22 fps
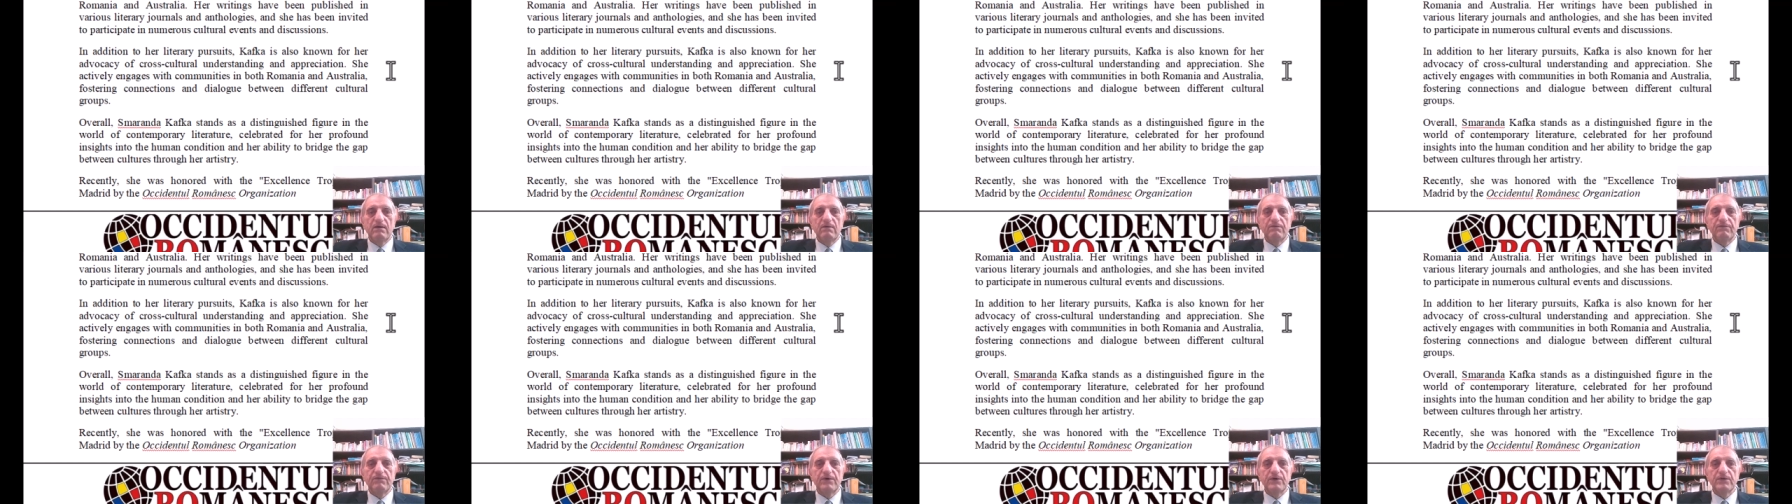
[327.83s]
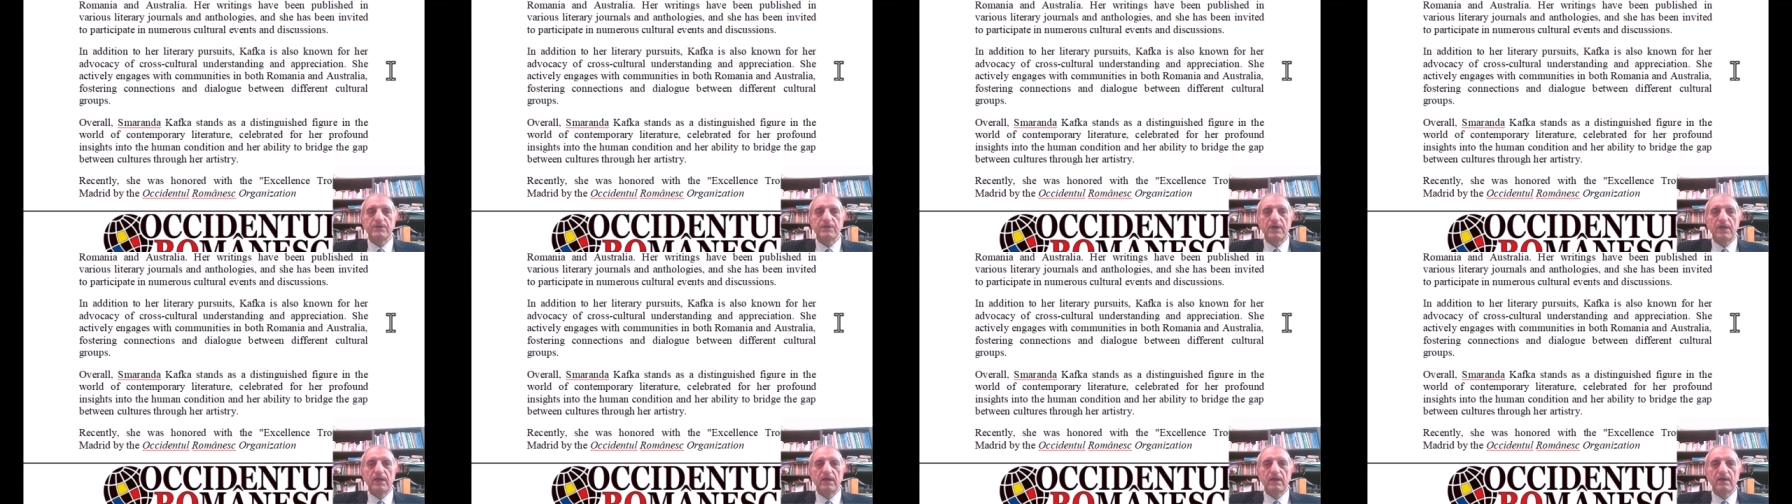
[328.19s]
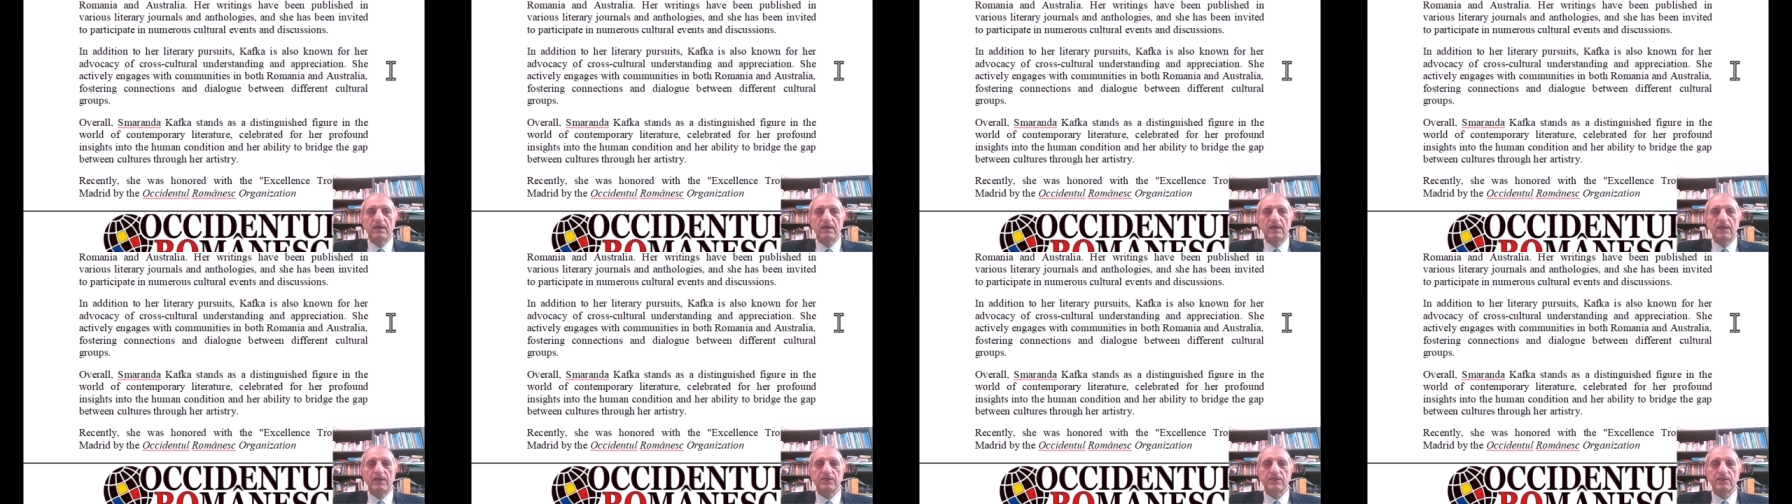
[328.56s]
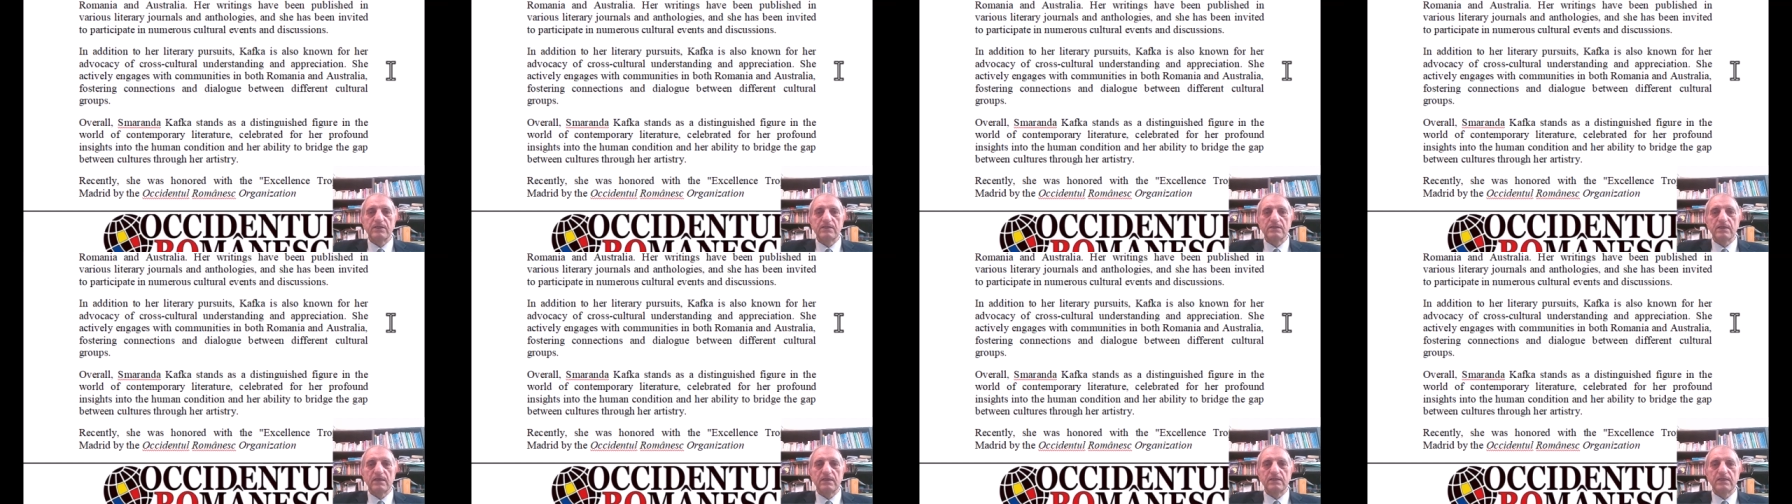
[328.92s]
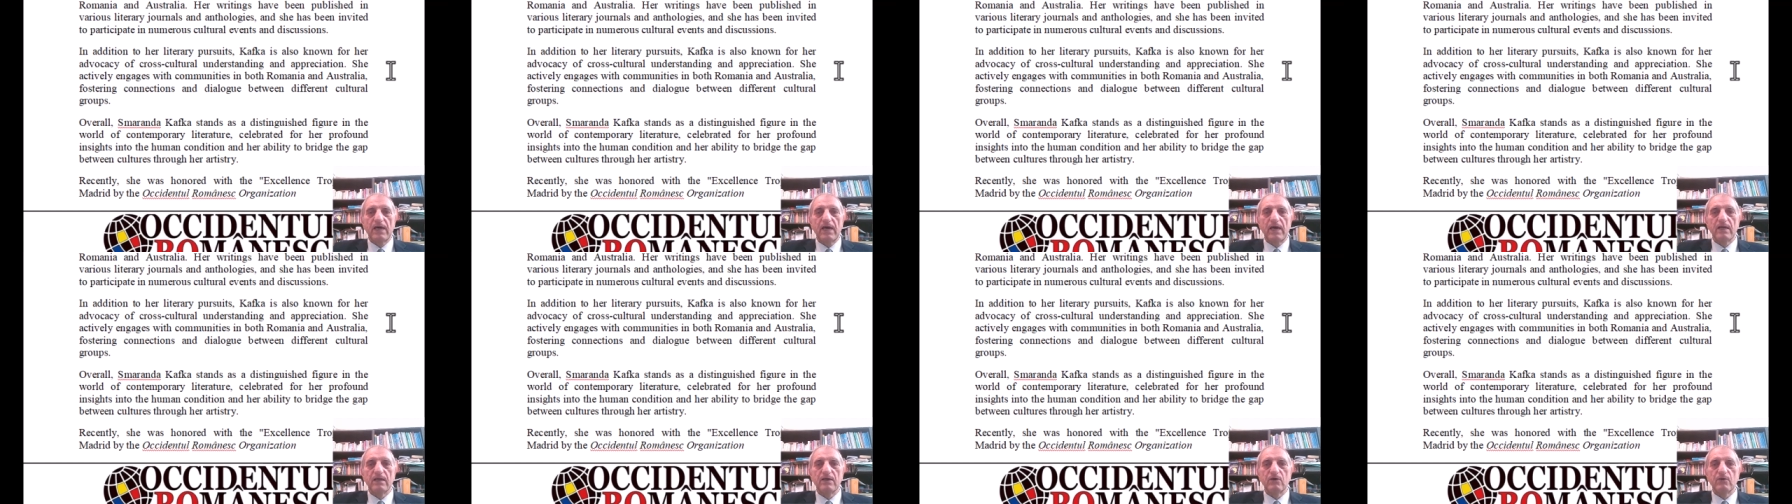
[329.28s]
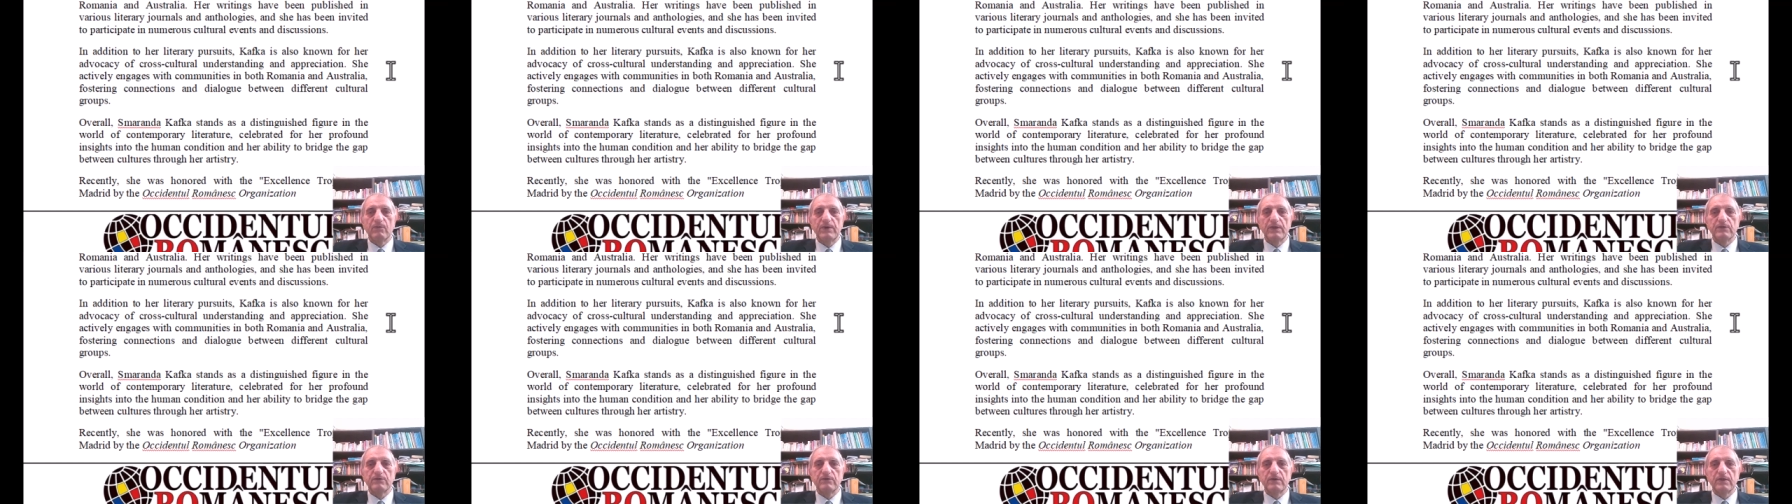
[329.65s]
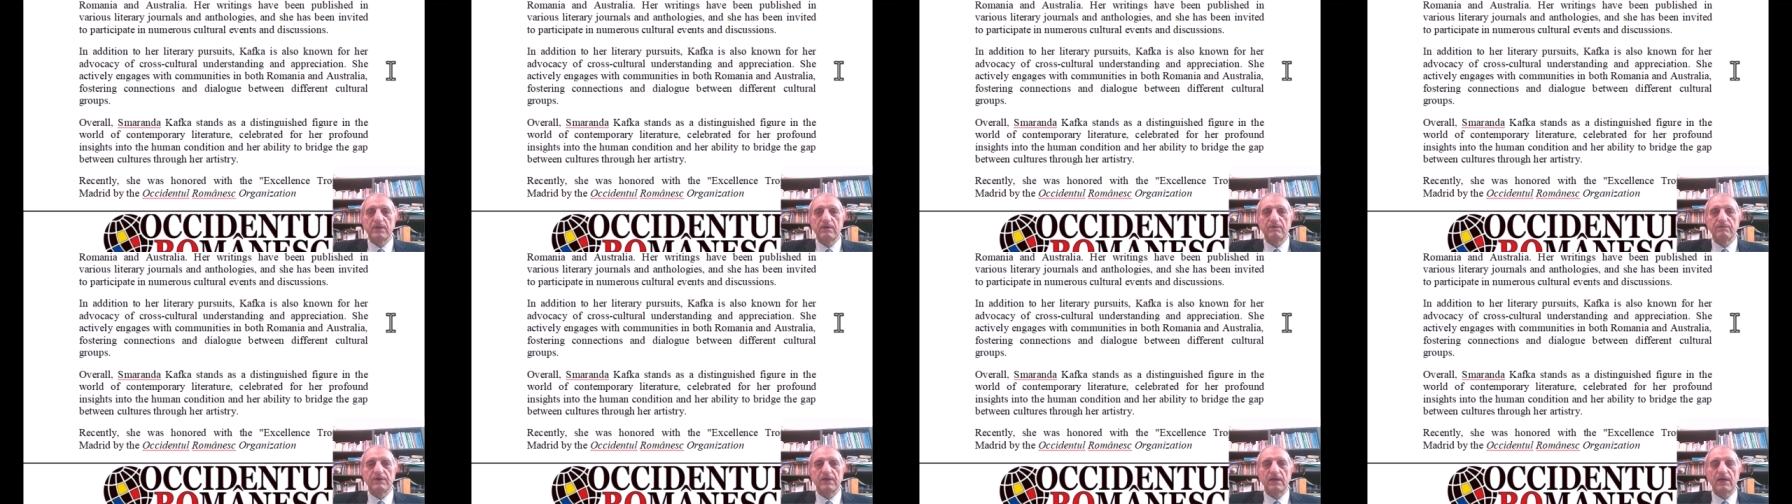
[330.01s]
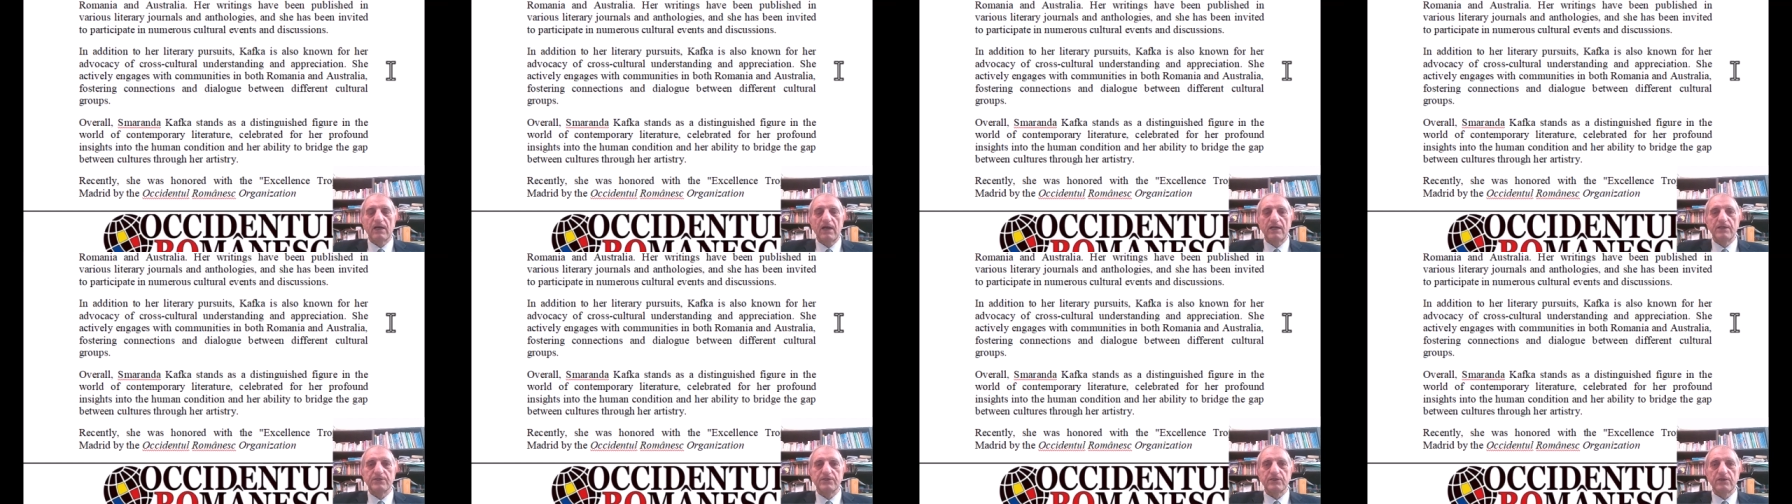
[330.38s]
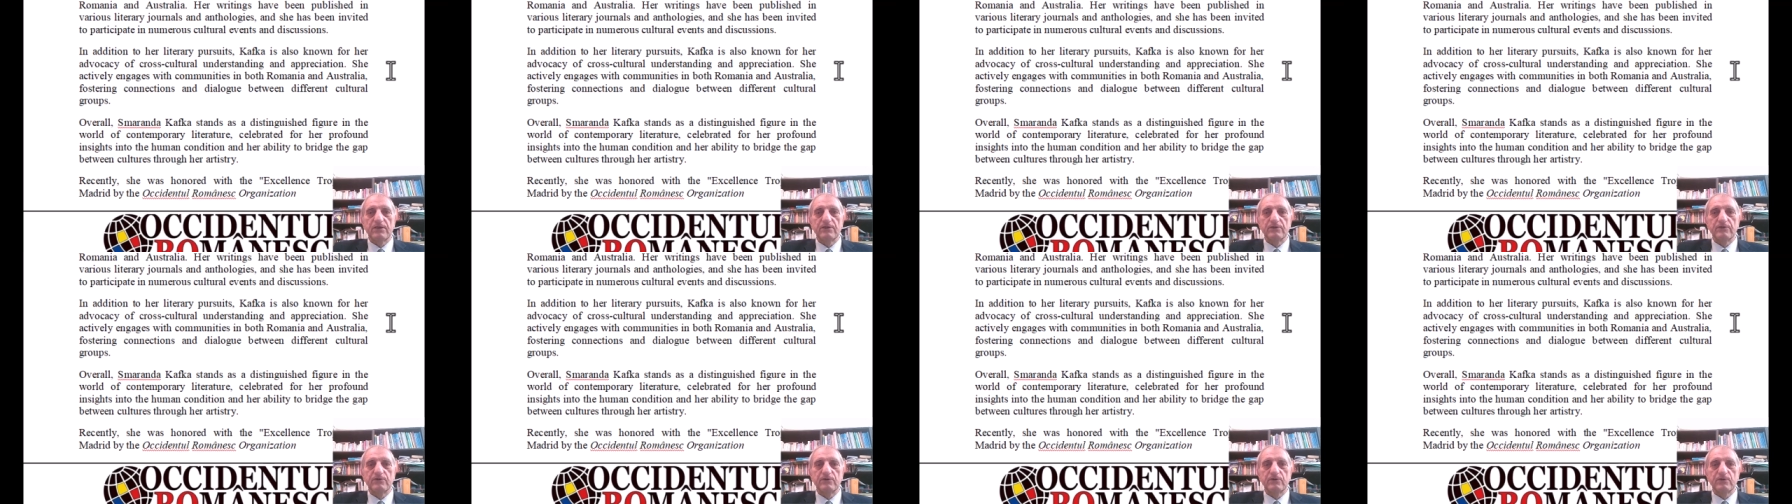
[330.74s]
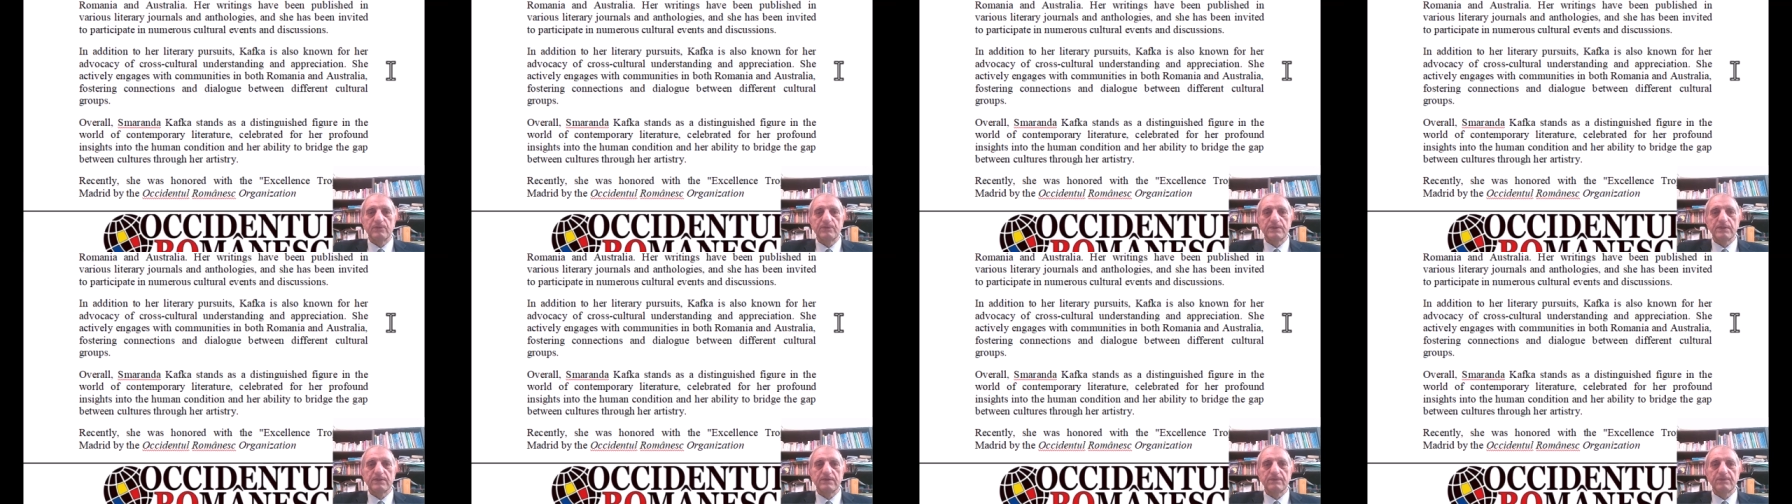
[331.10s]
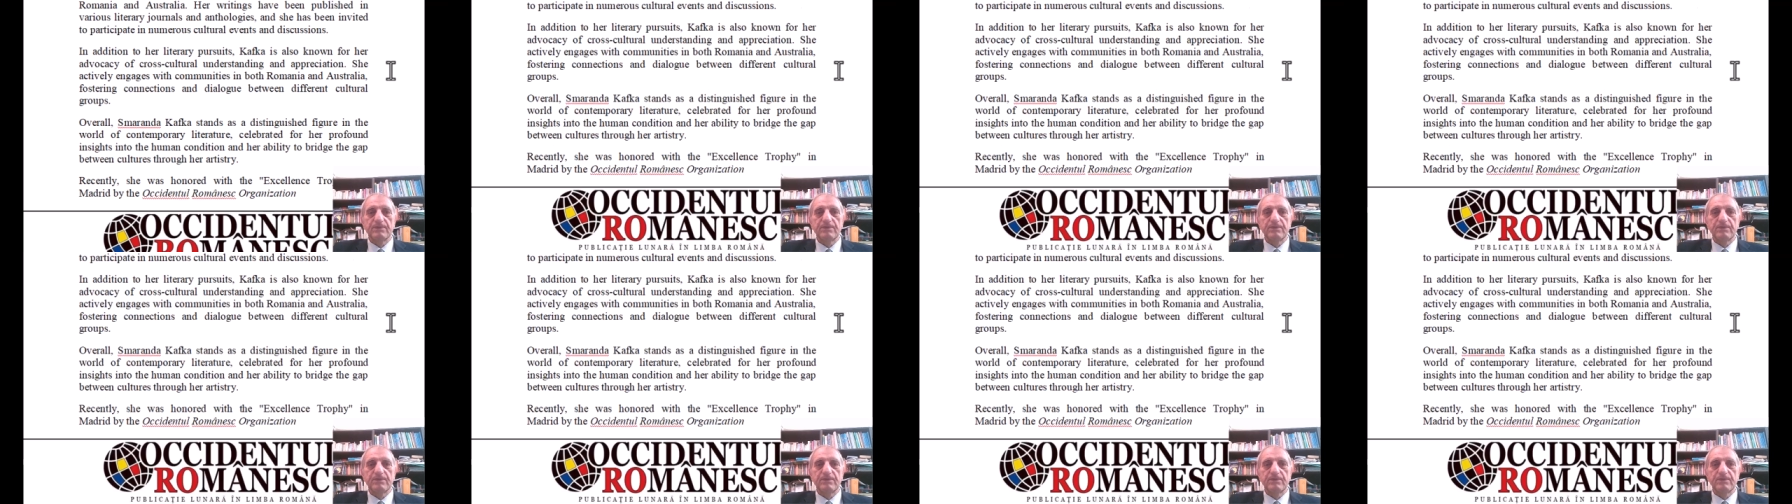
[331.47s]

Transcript: fostering connections and dialogue between different cultural groups.